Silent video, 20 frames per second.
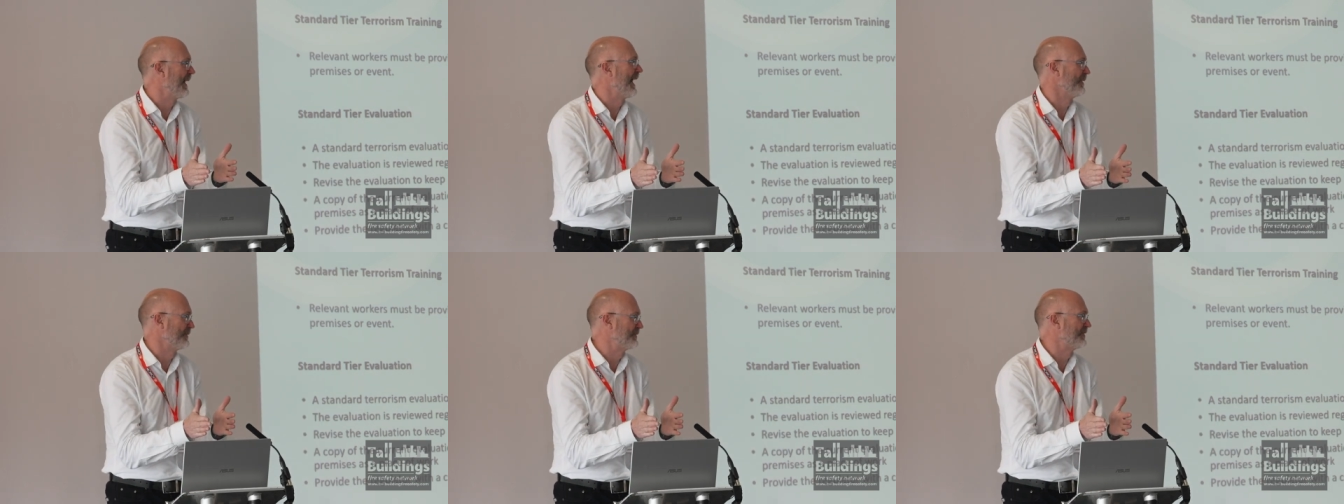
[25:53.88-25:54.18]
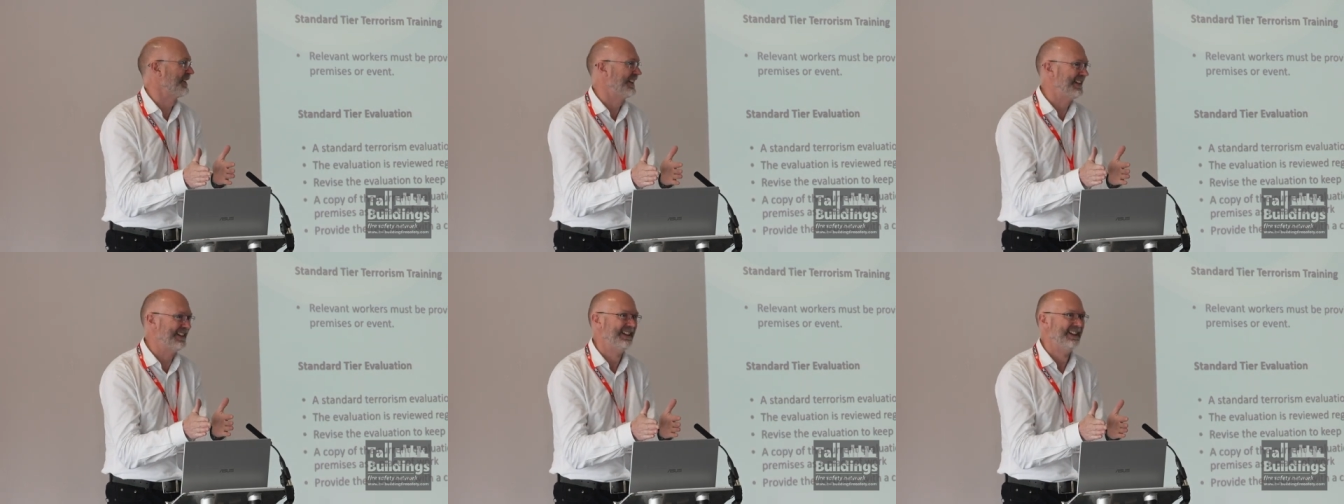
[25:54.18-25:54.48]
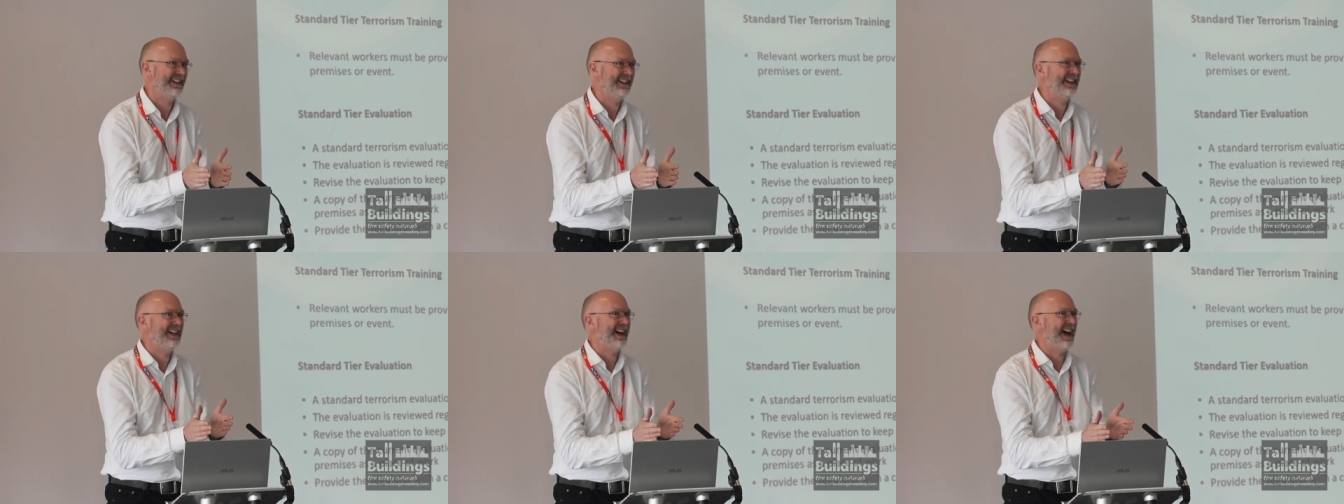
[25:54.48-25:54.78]
about it,
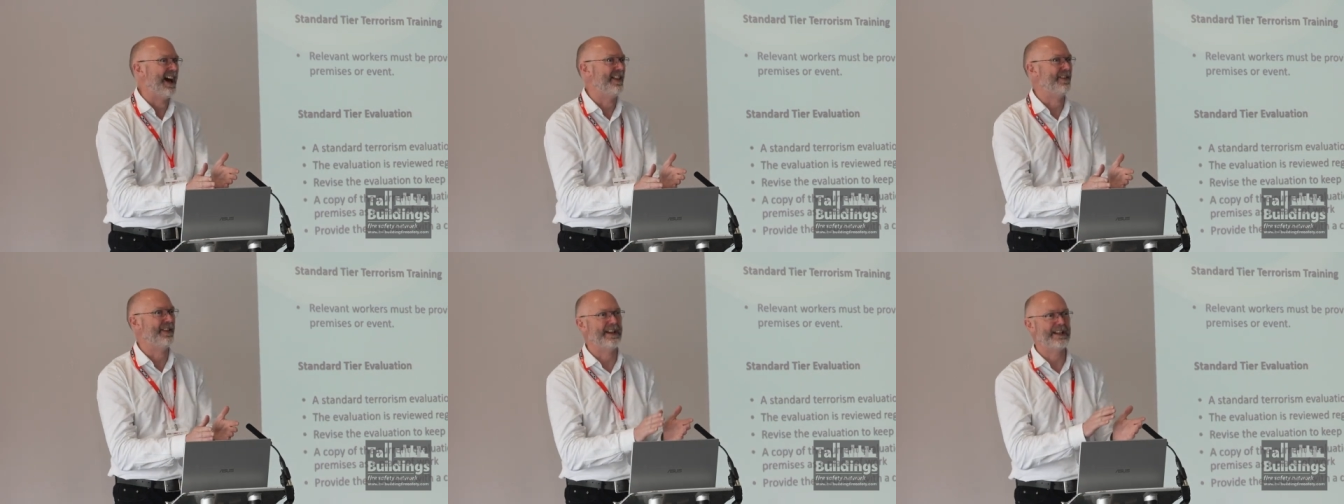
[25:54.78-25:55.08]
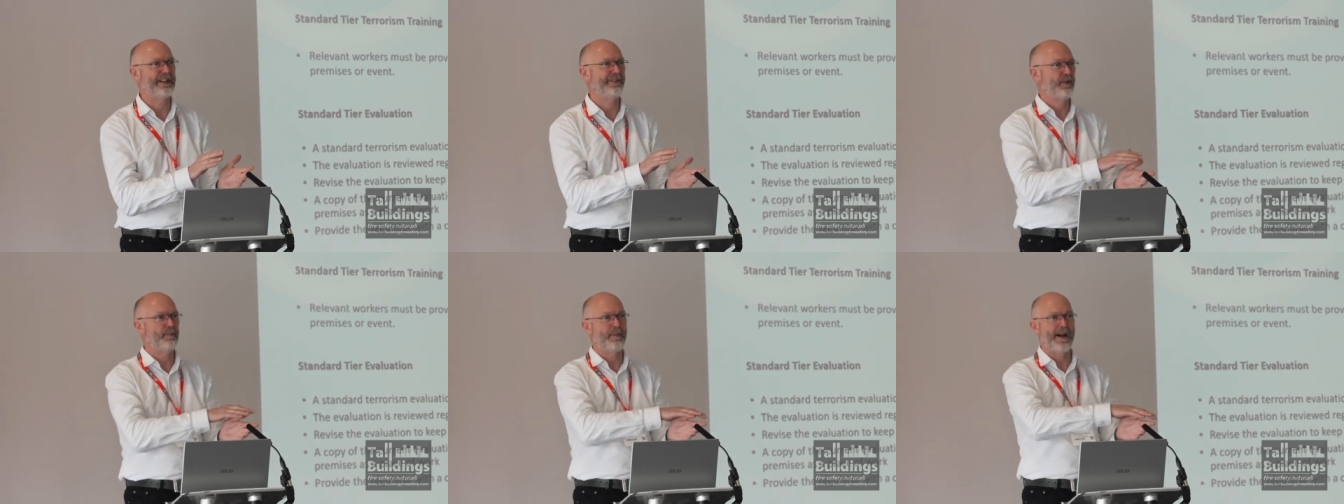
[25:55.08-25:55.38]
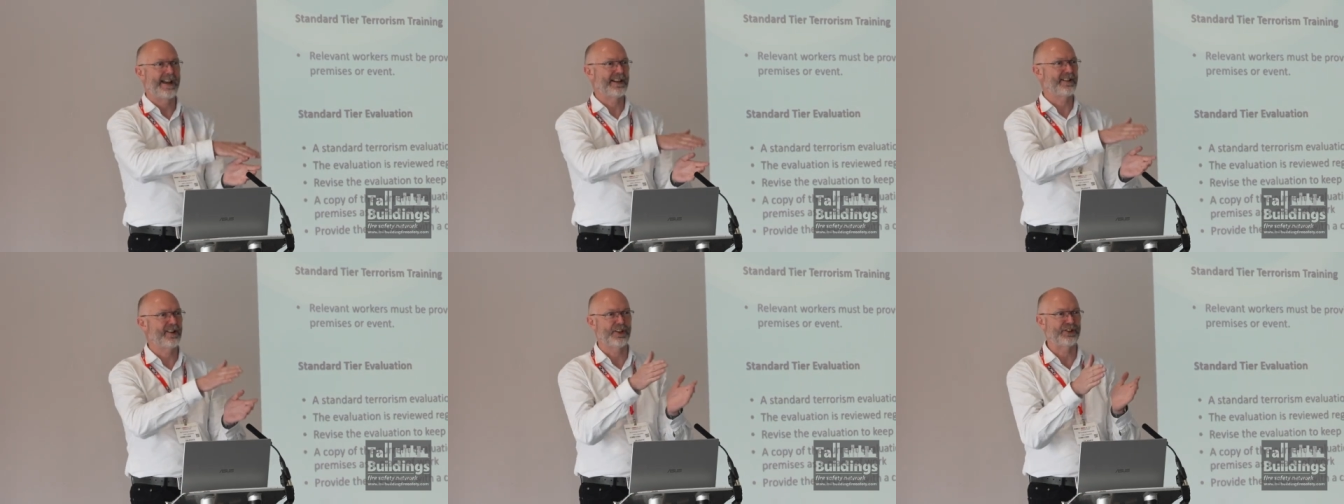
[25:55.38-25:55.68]
and then if the
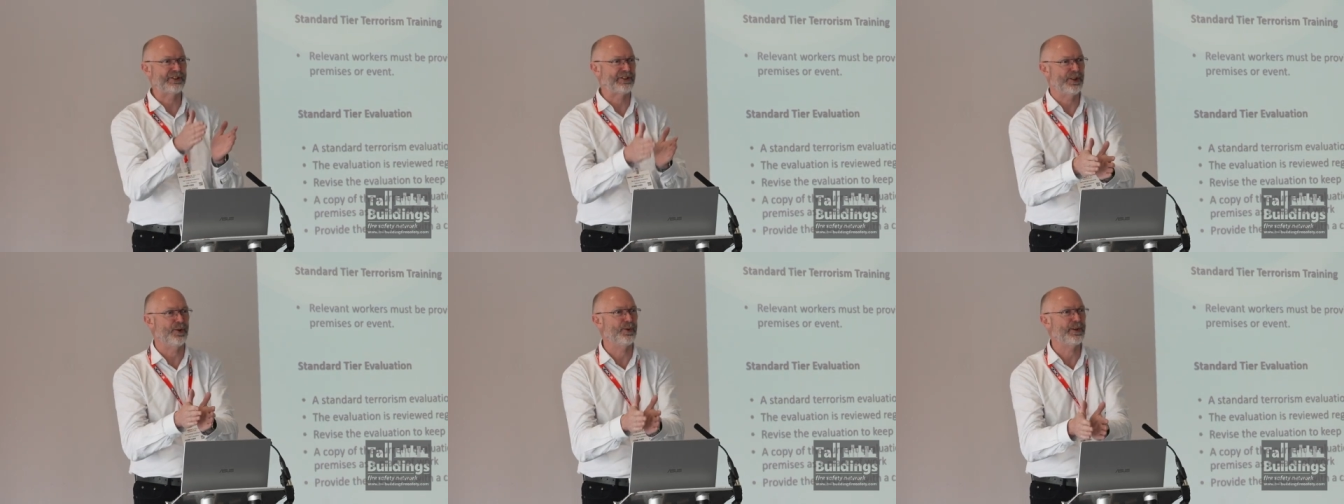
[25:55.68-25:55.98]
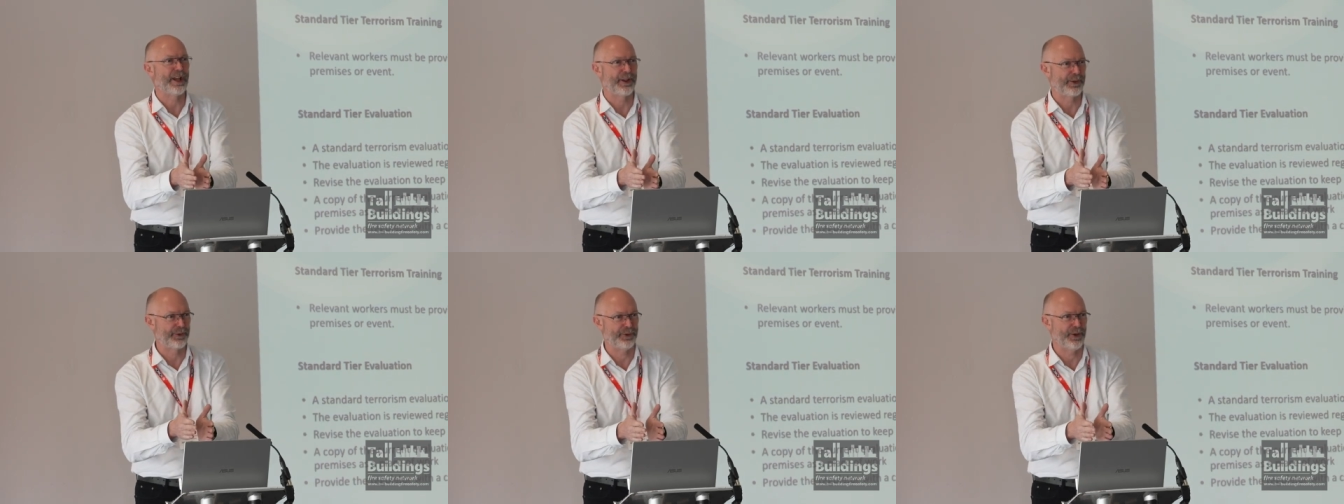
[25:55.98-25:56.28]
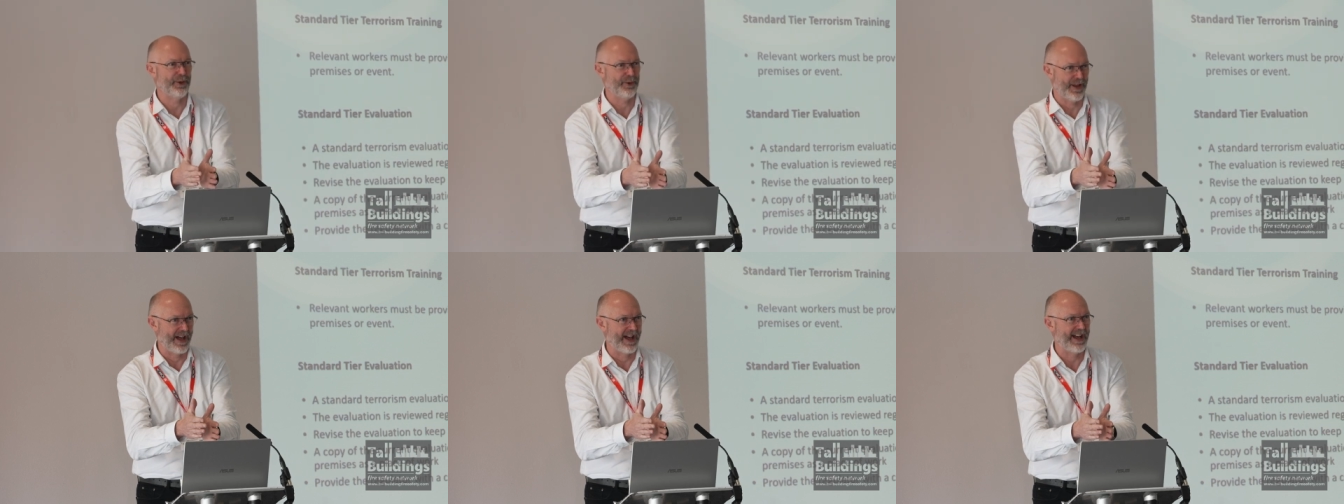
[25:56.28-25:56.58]
bad guys still get
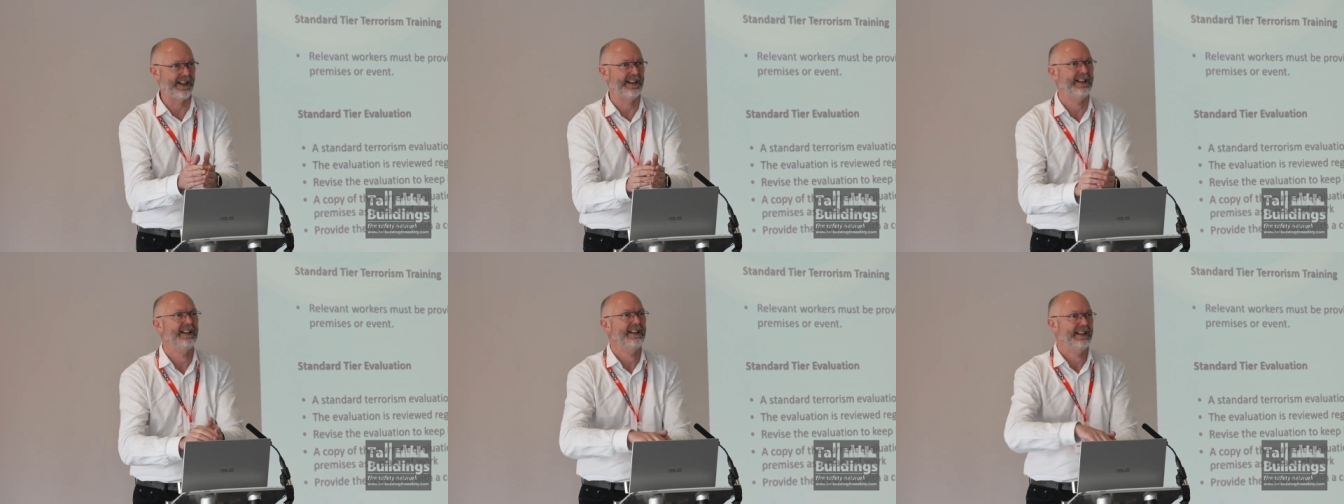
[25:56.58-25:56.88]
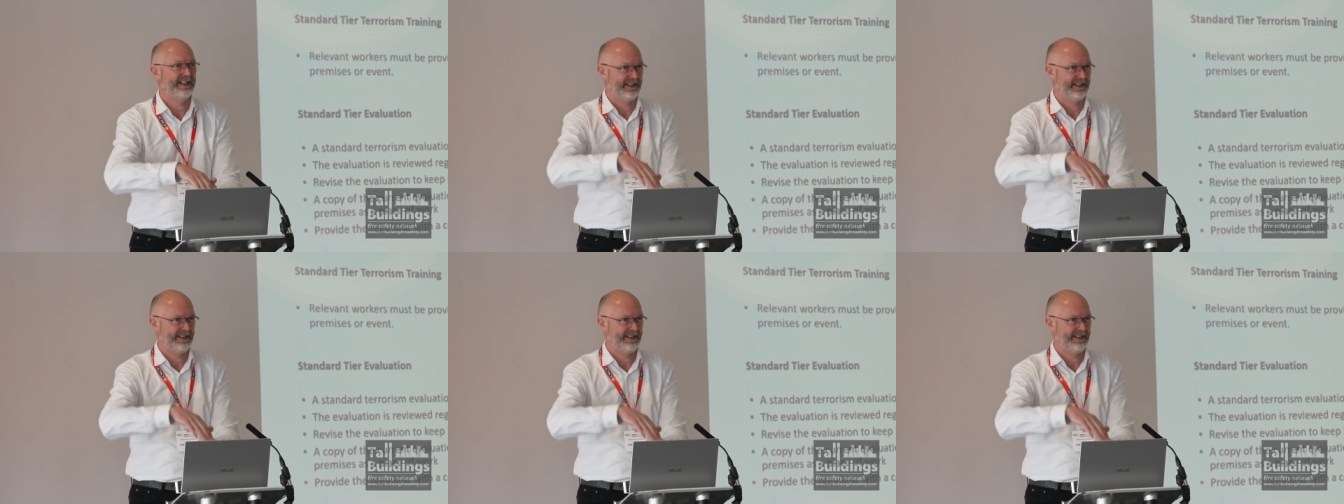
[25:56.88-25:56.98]
through that,